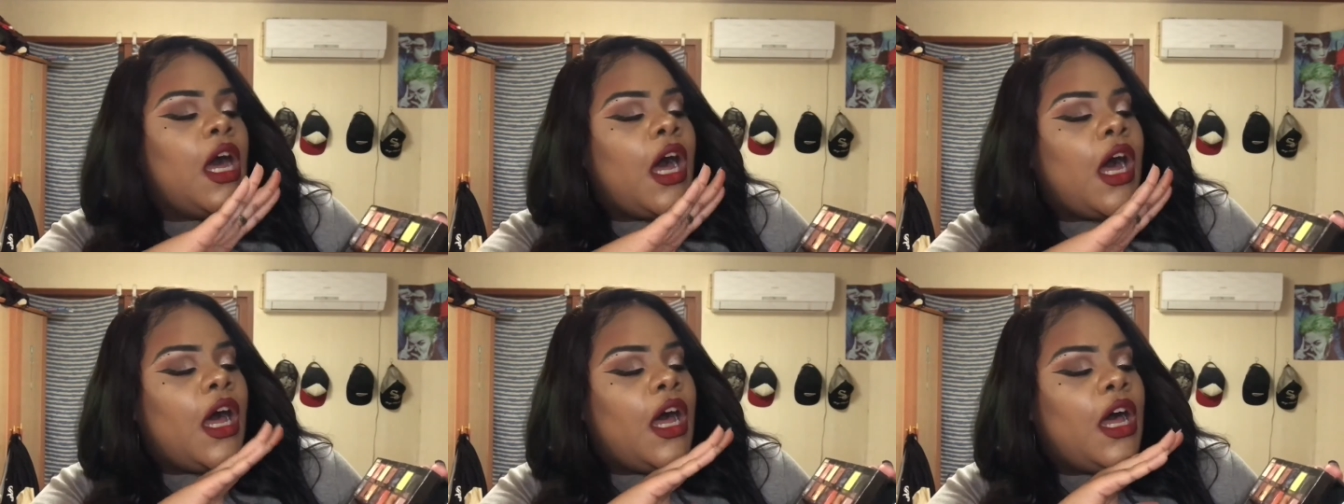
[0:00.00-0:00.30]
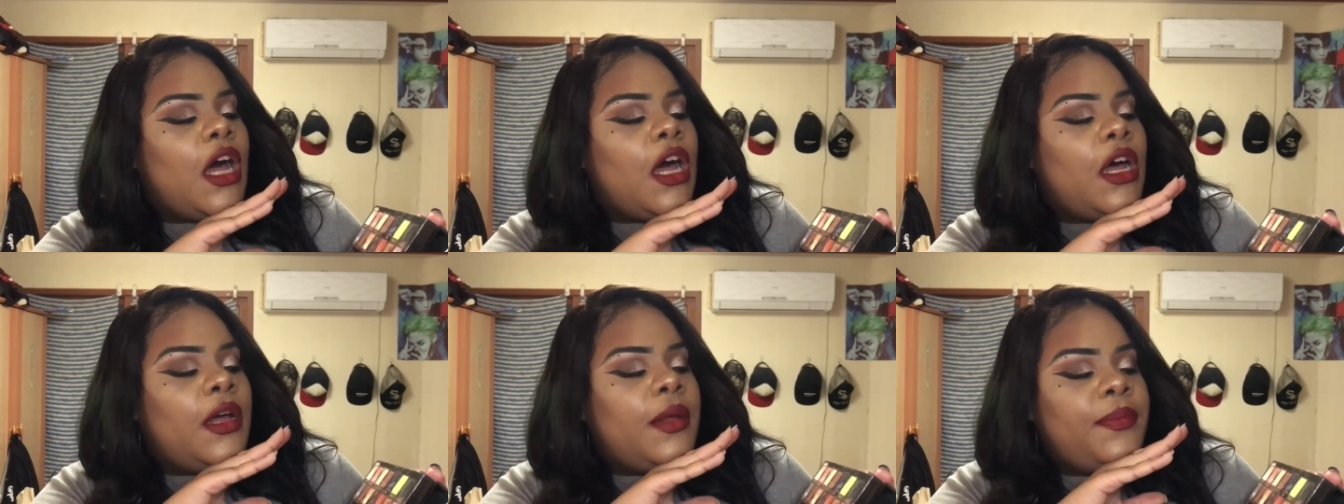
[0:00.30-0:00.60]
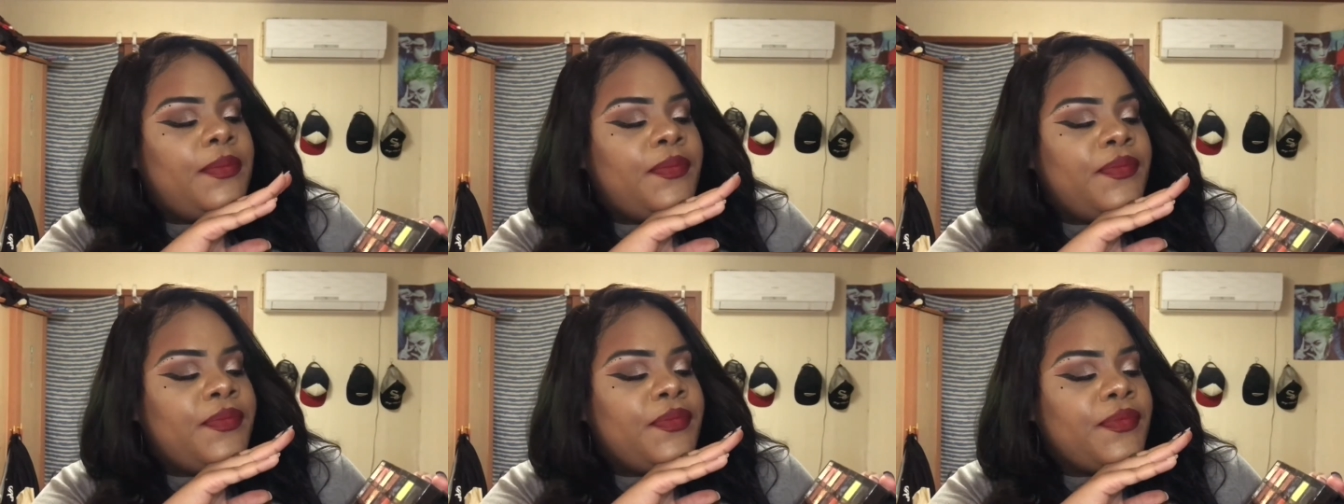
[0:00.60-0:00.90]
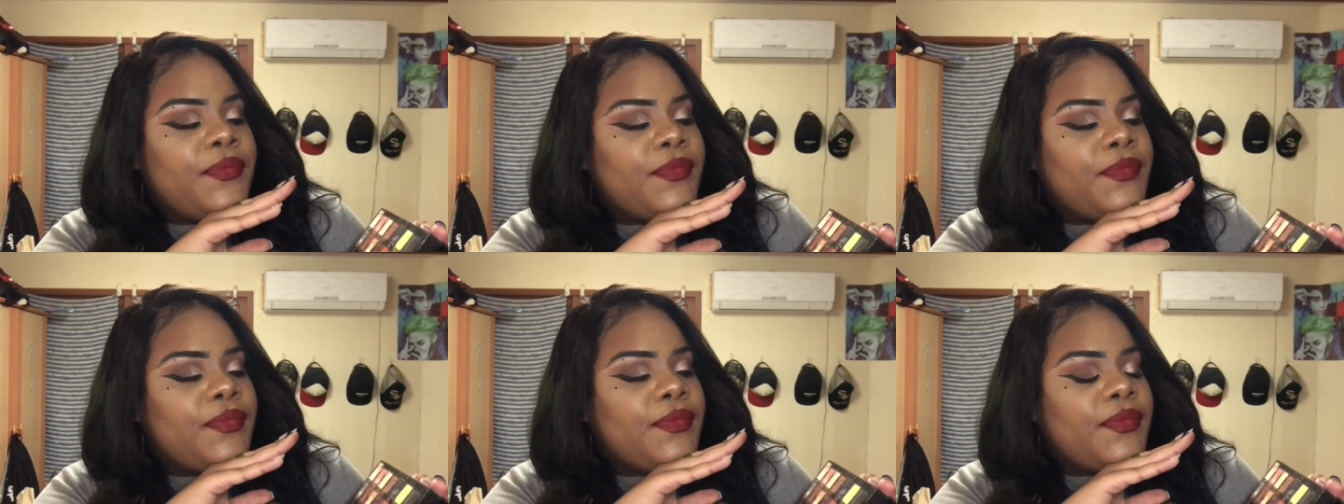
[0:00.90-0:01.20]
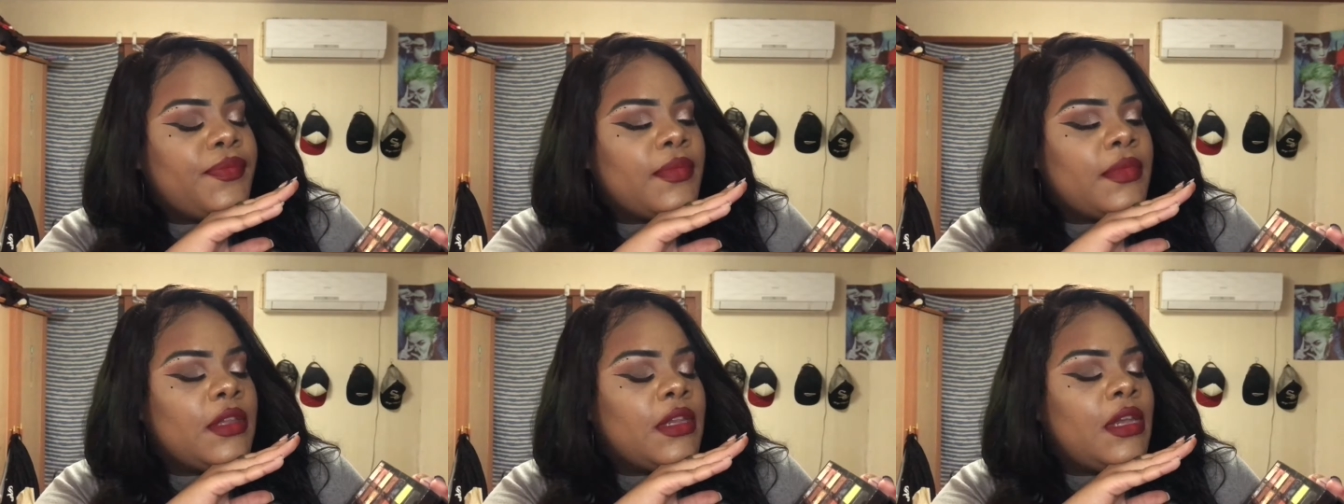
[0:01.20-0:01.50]
I
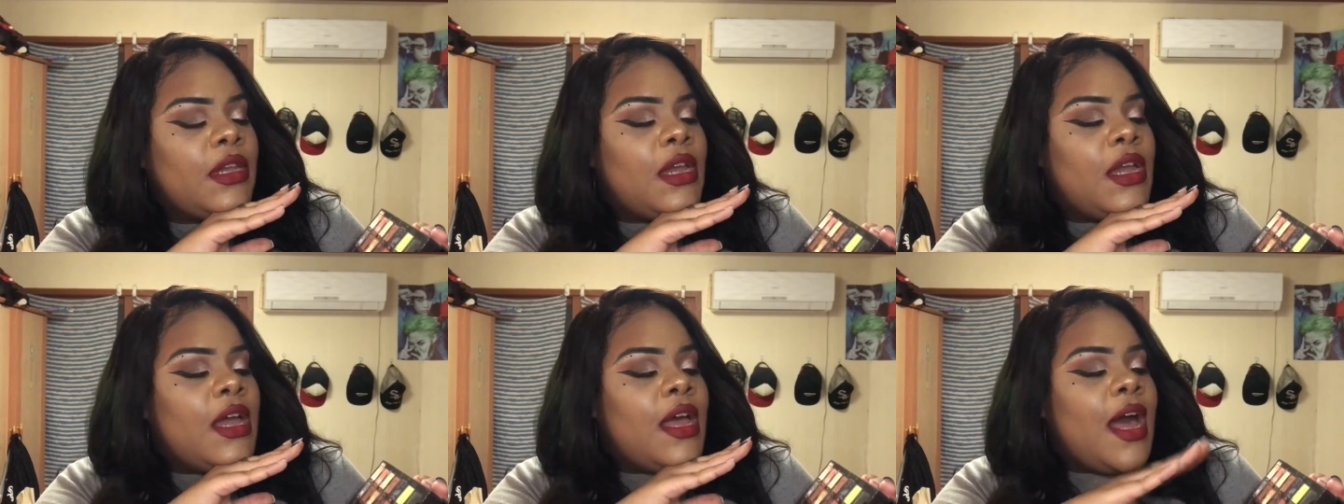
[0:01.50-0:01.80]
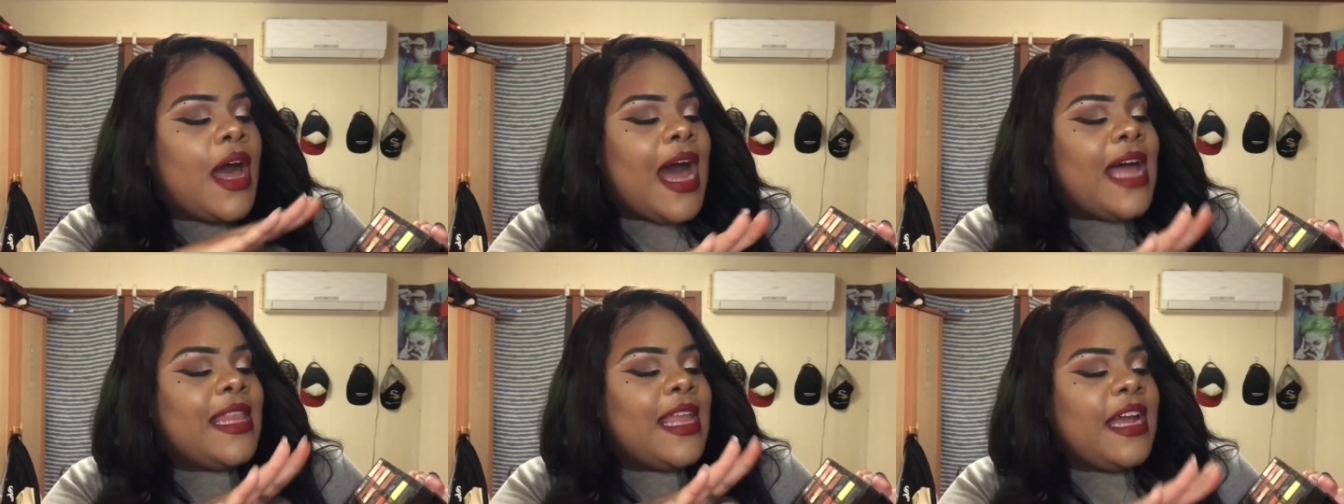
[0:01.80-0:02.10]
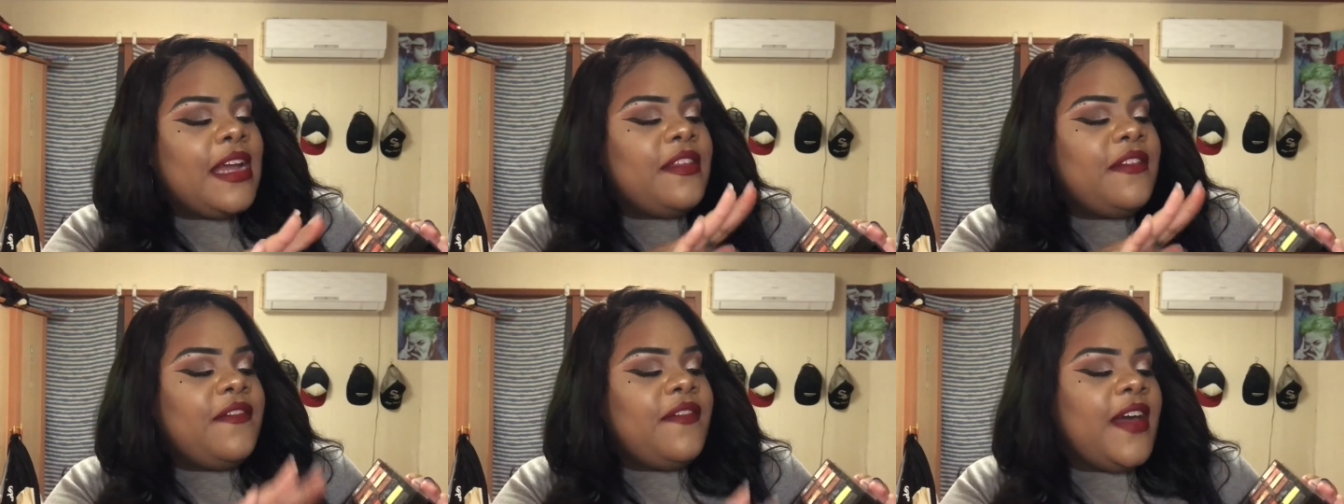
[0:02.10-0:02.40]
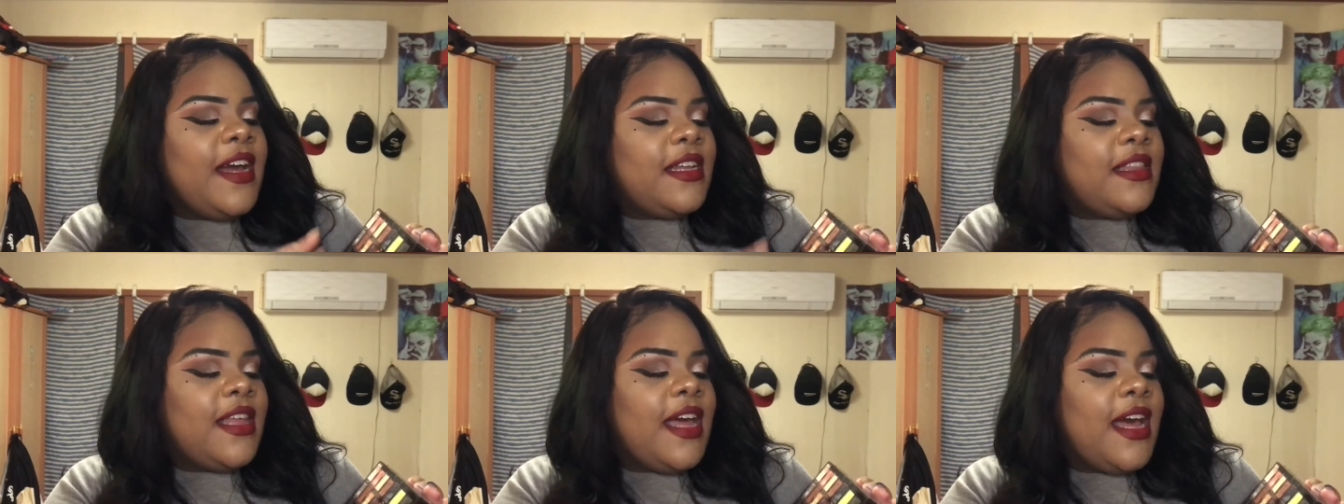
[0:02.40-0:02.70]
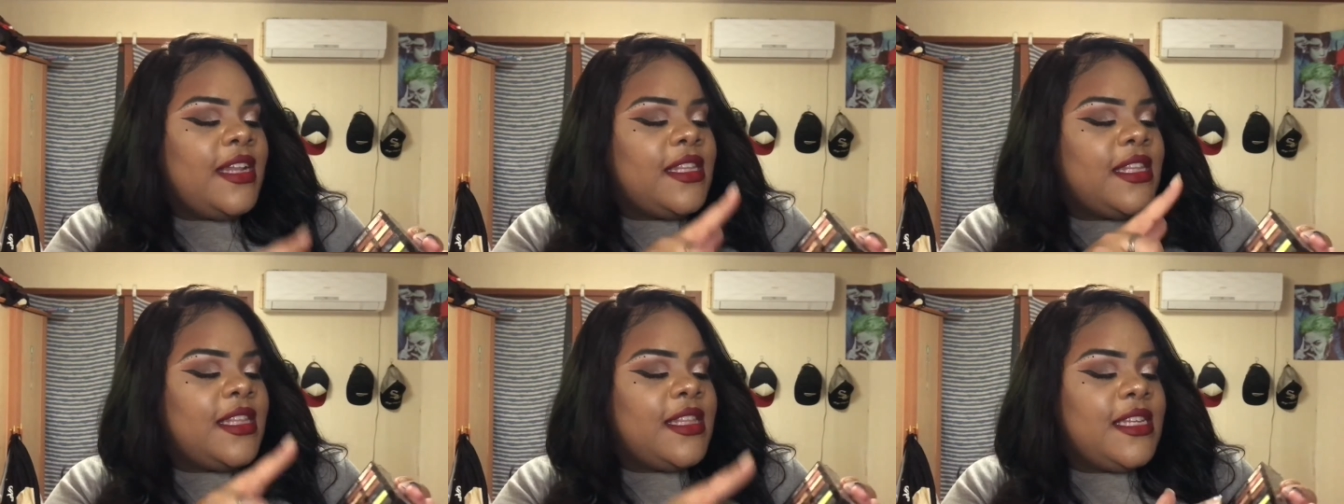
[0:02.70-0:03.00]
like the fact
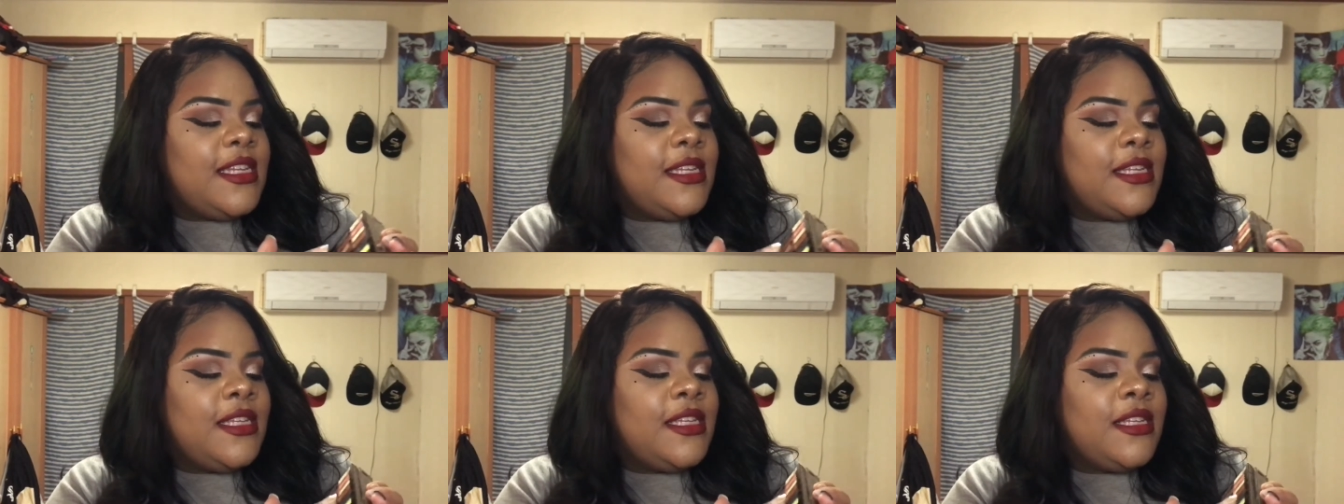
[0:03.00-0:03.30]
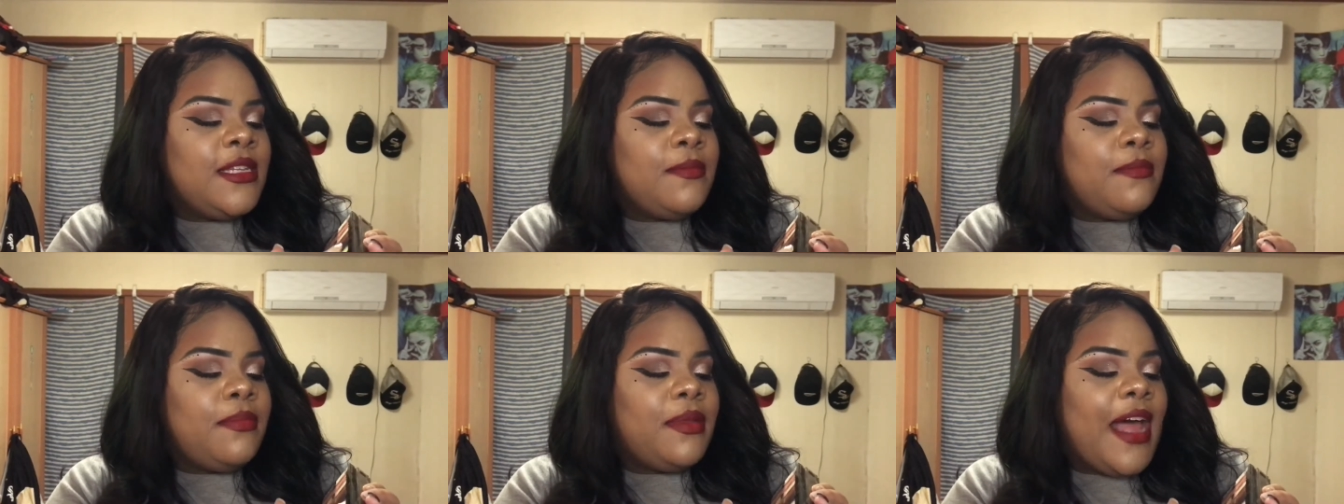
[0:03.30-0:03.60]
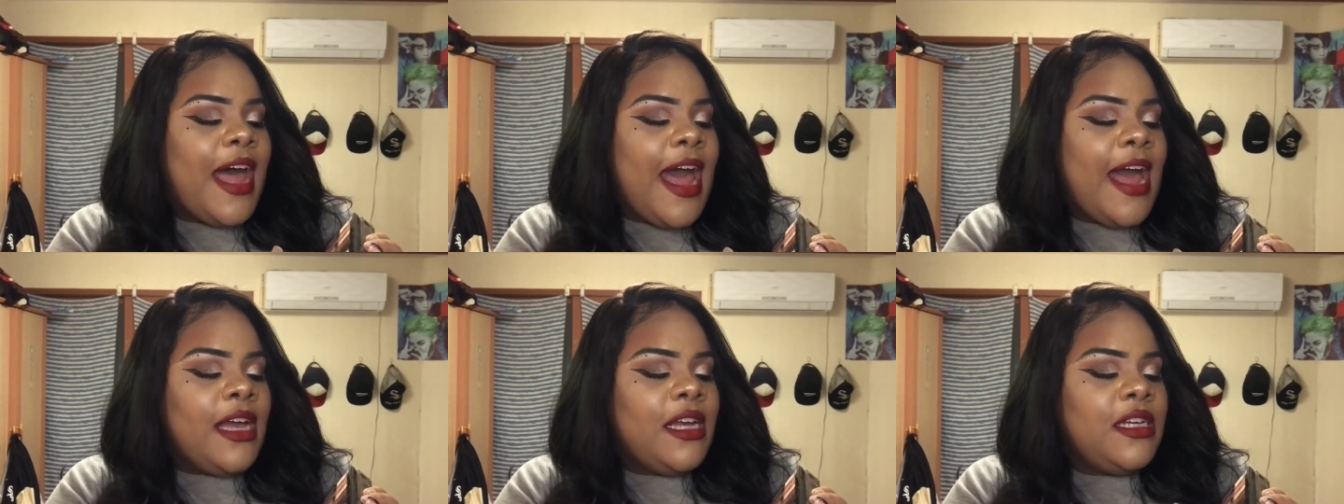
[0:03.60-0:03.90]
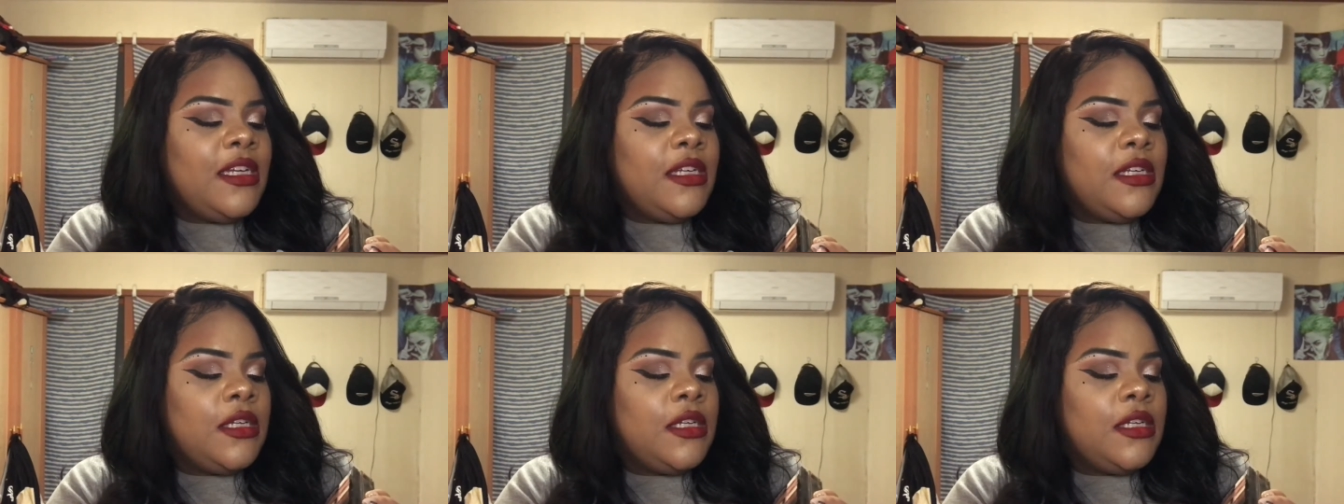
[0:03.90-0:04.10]
that this black